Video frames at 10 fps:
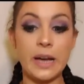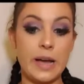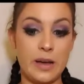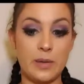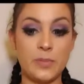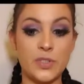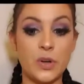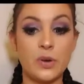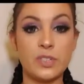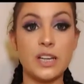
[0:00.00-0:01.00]

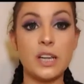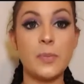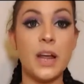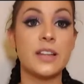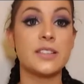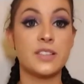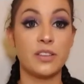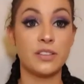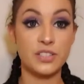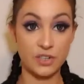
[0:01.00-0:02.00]
So TINEA pedis is
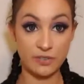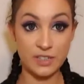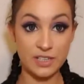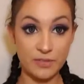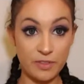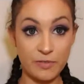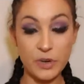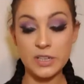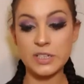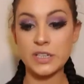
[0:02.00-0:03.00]
on the surface of the
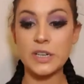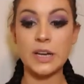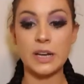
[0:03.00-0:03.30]
foot.